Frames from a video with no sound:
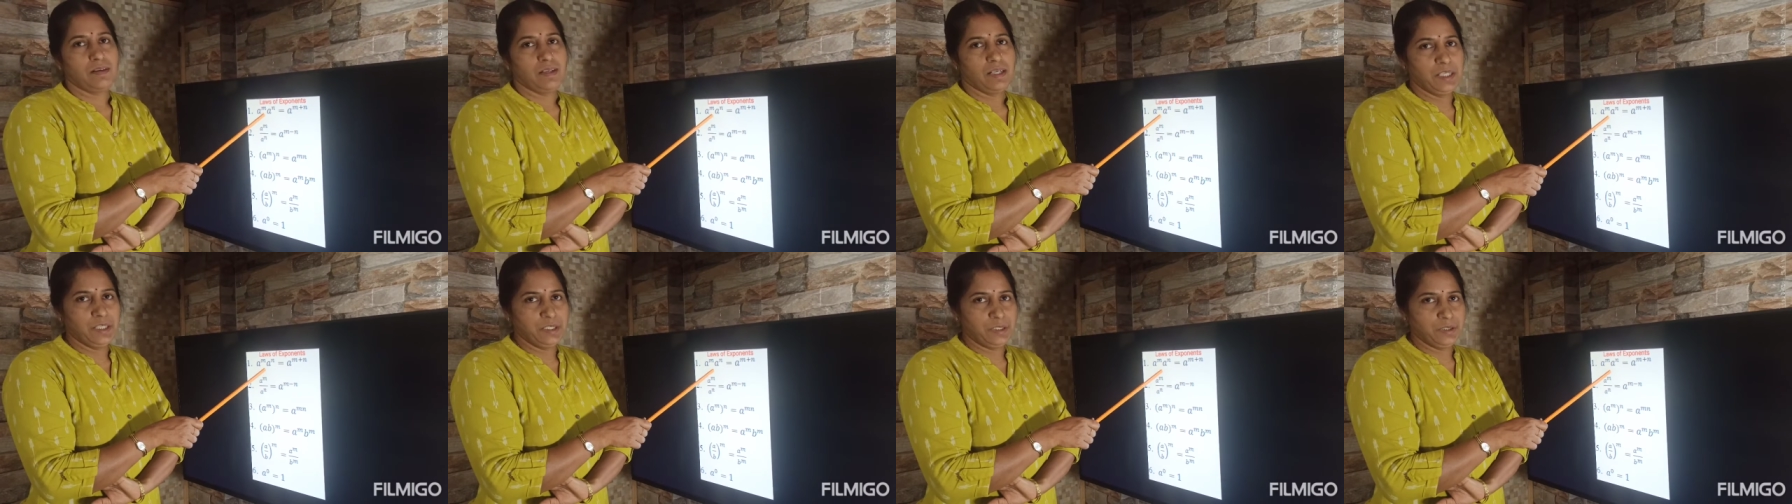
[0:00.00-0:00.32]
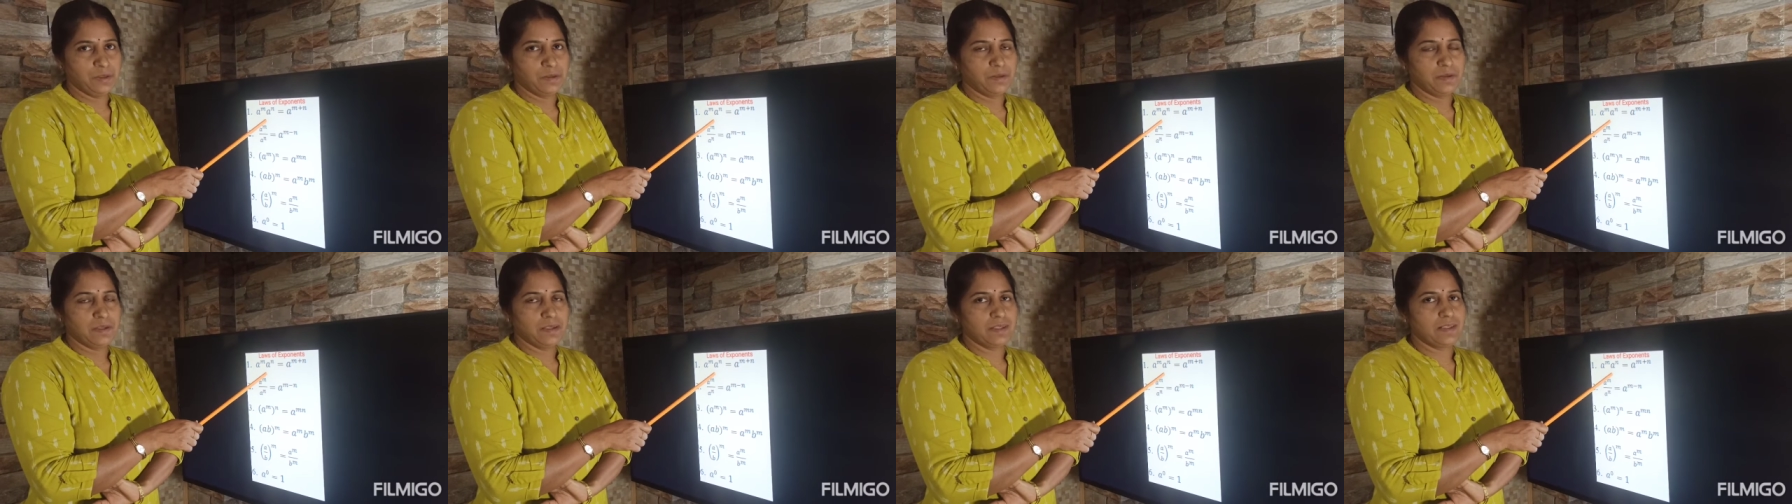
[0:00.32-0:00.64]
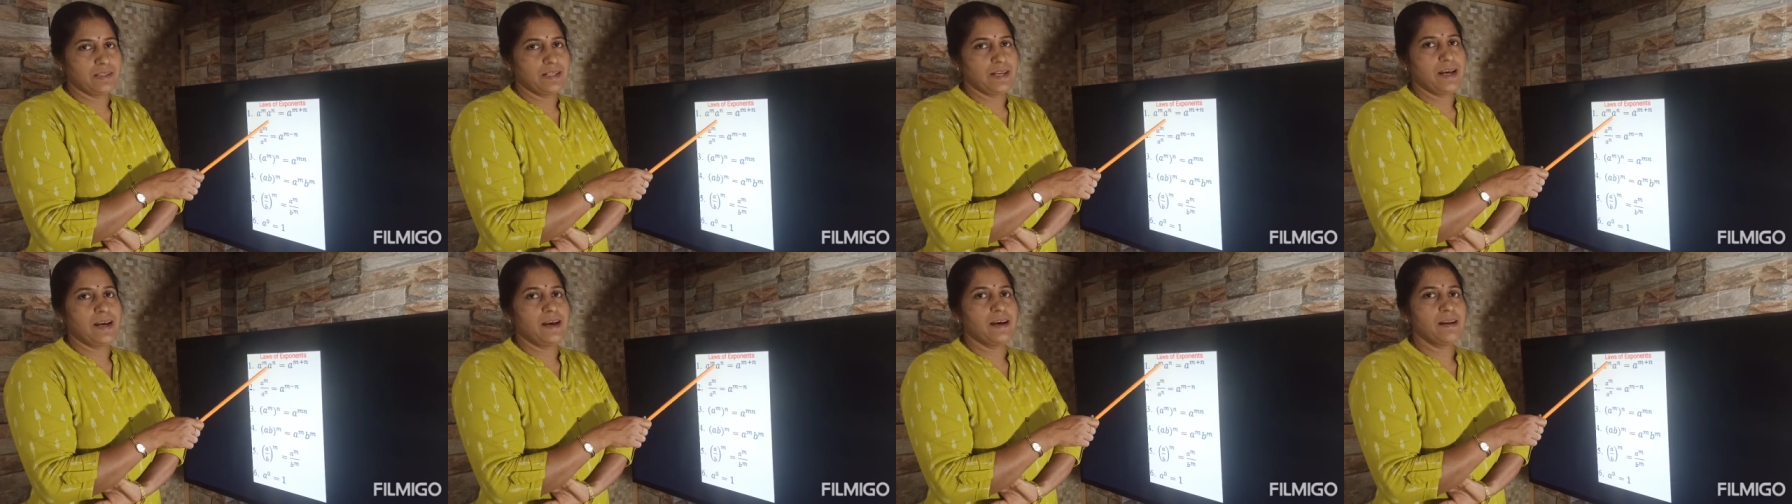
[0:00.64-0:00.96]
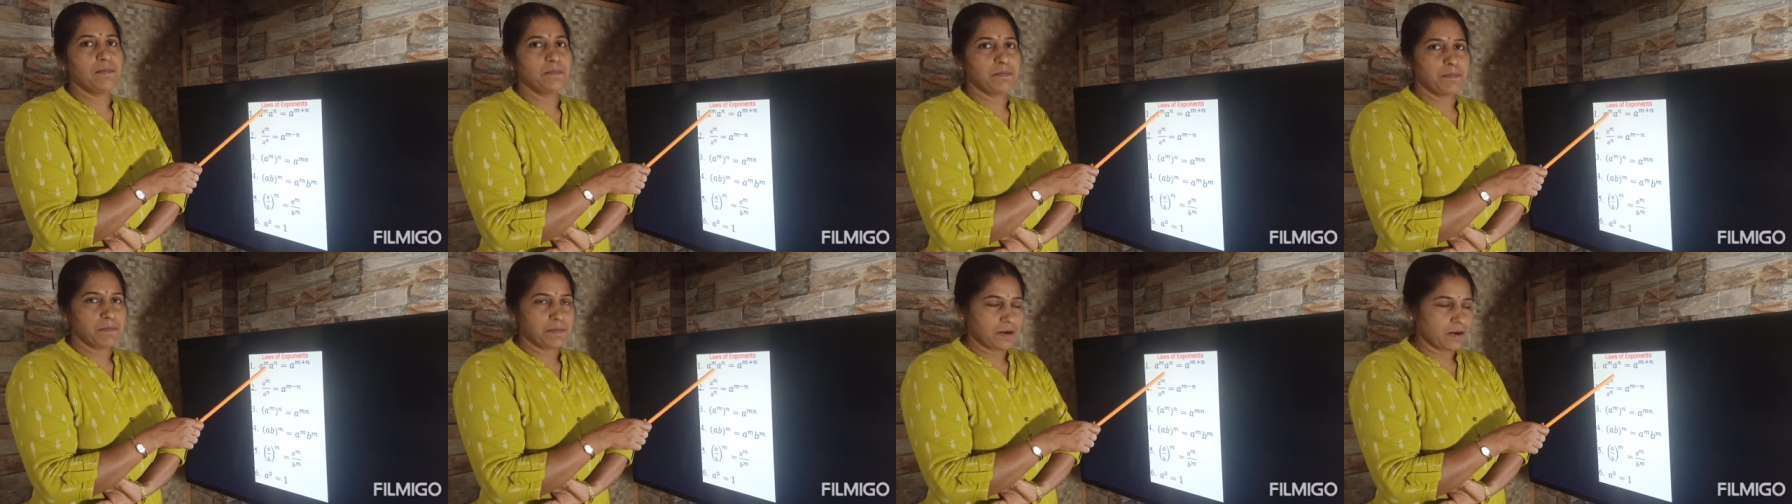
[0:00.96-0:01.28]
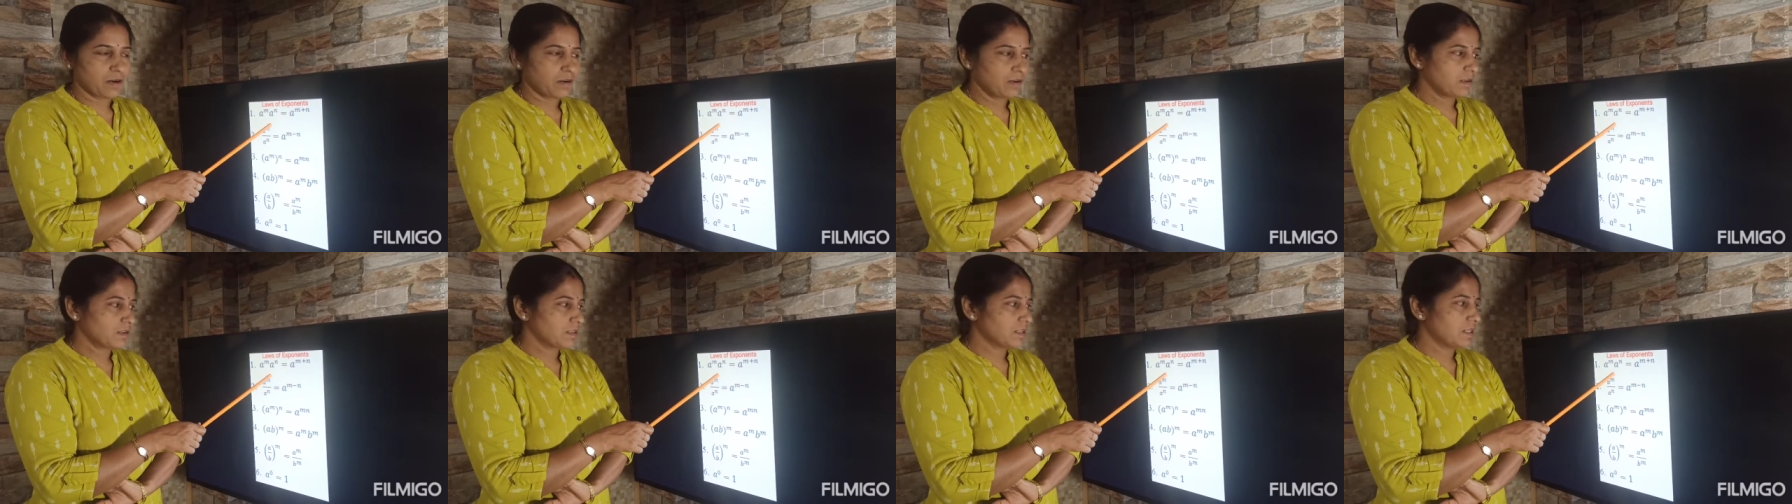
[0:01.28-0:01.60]
into is there,
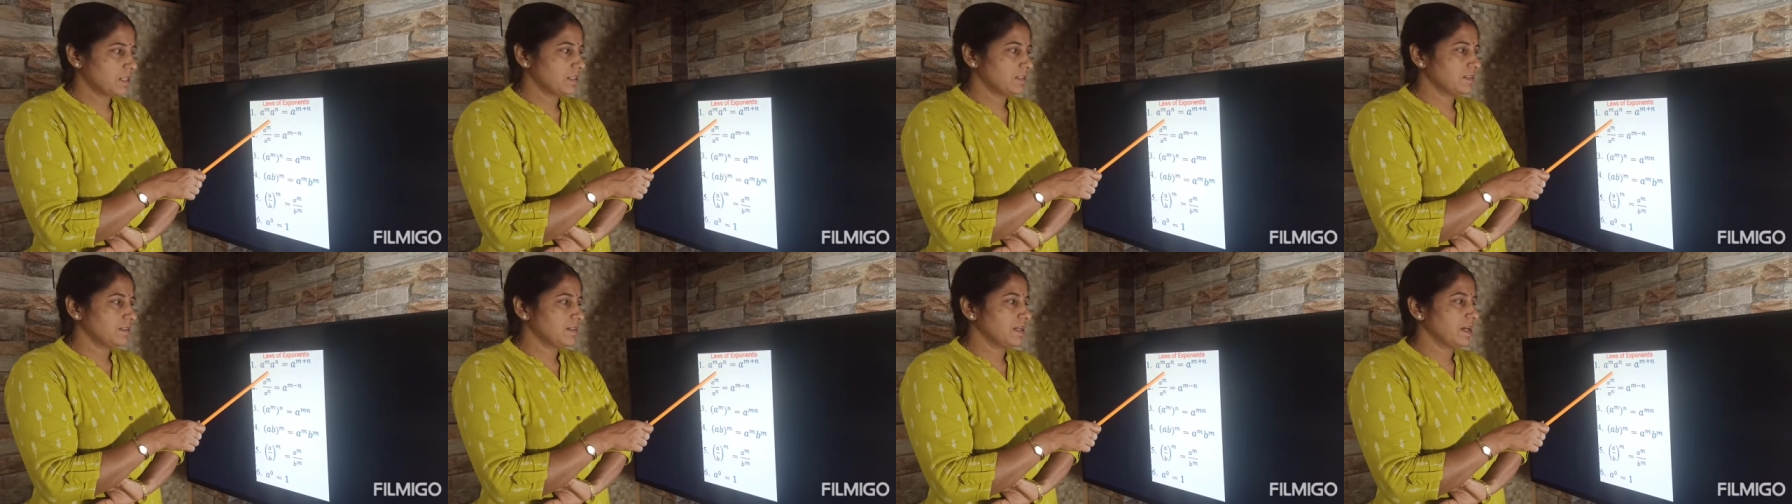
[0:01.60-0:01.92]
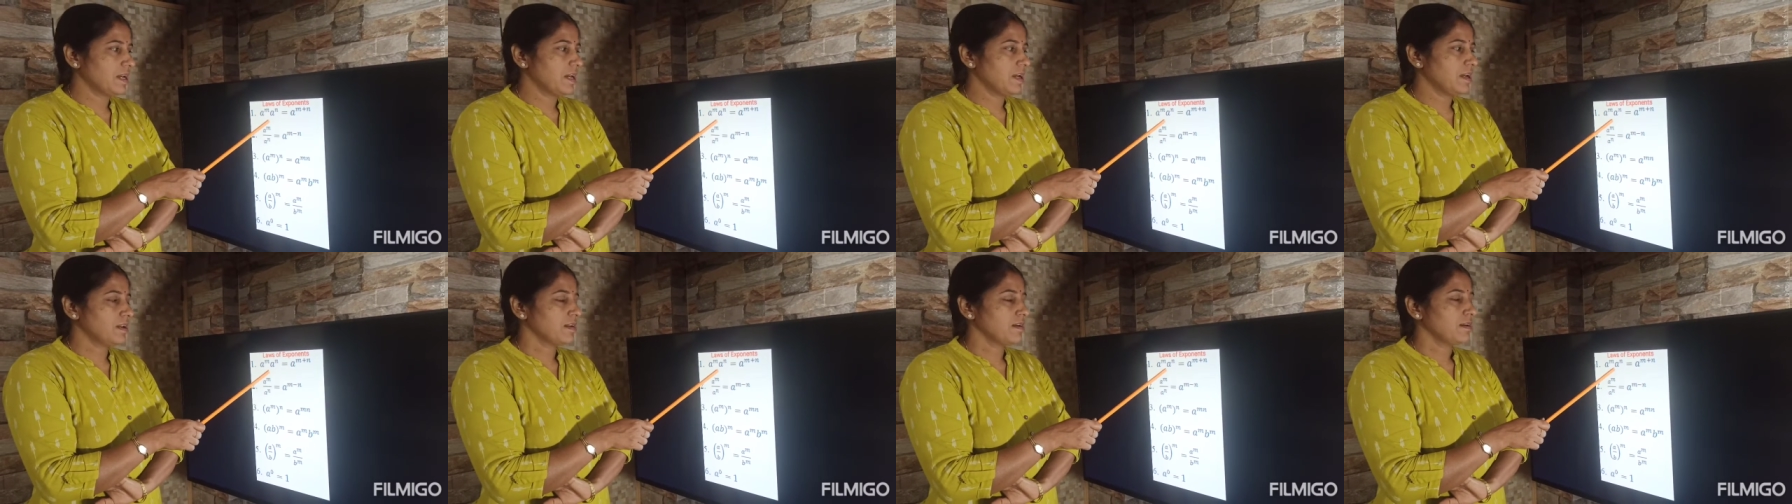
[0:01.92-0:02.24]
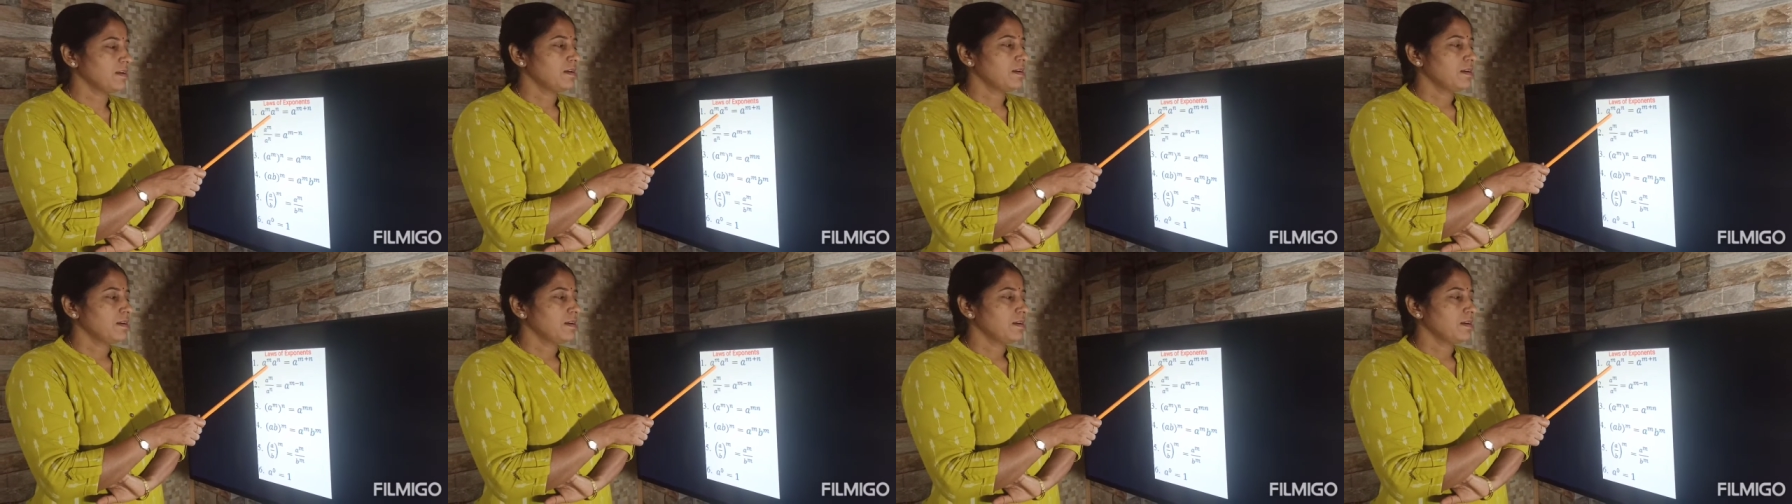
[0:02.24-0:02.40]
product is there,